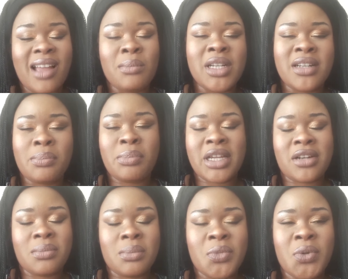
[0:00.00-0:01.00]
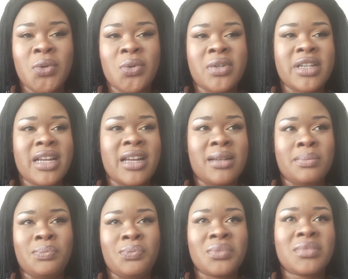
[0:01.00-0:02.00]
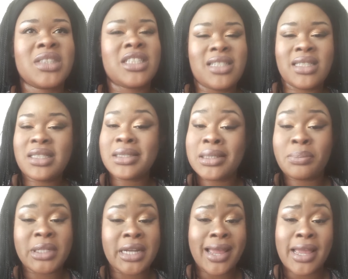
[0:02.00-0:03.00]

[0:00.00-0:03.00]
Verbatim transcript: i'm in a better mood um still a bit